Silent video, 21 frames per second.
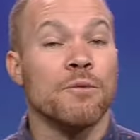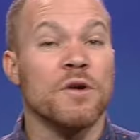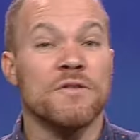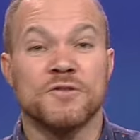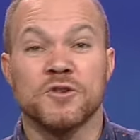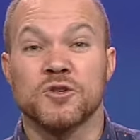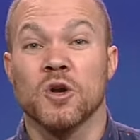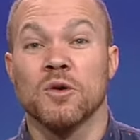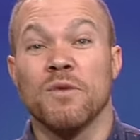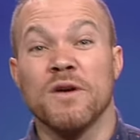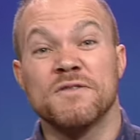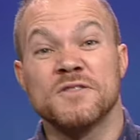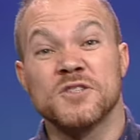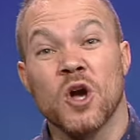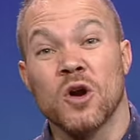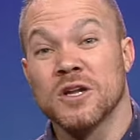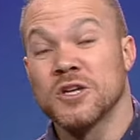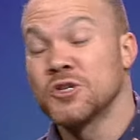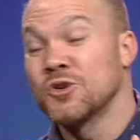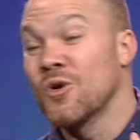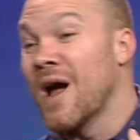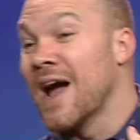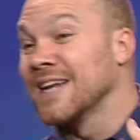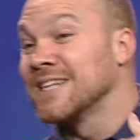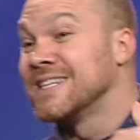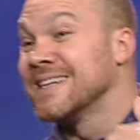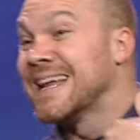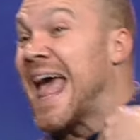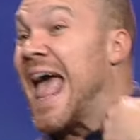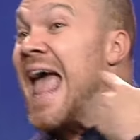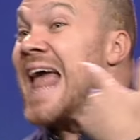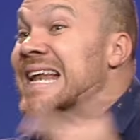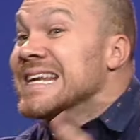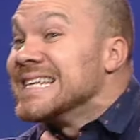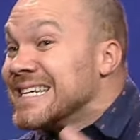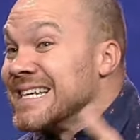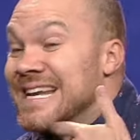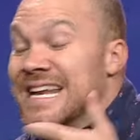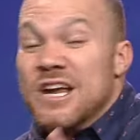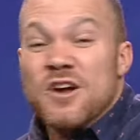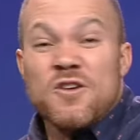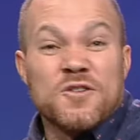we've started trying to
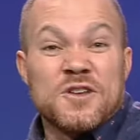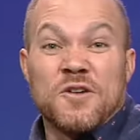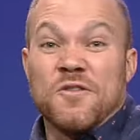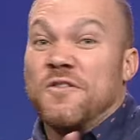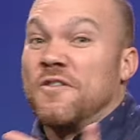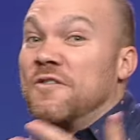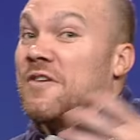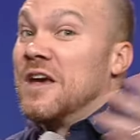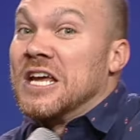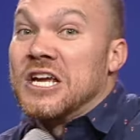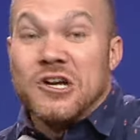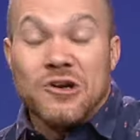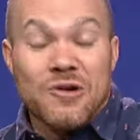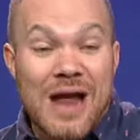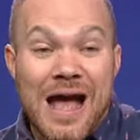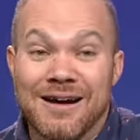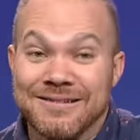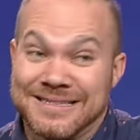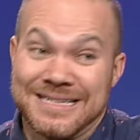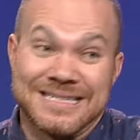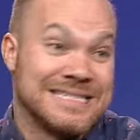engineer, to figure out, to